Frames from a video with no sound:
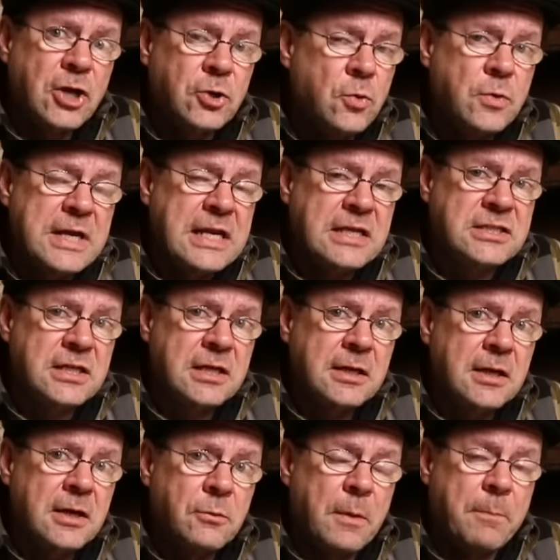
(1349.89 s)
no need.
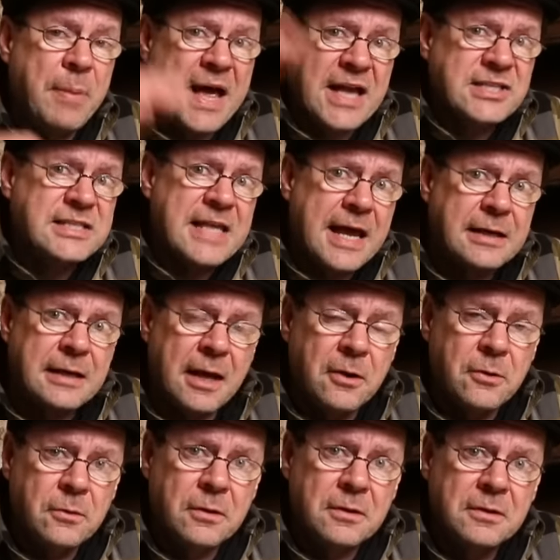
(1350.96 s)
We're past that
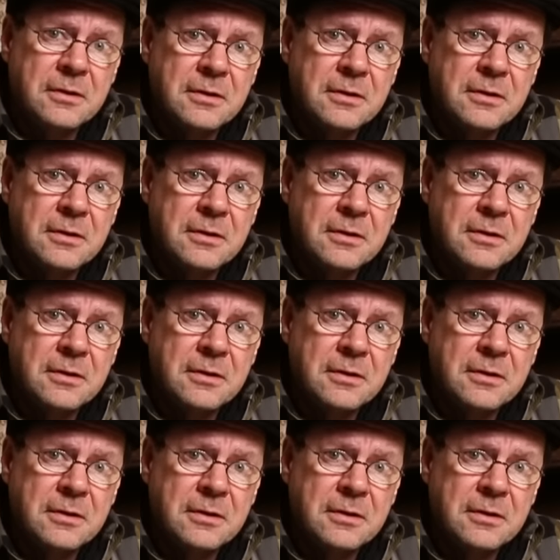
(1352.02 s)
now.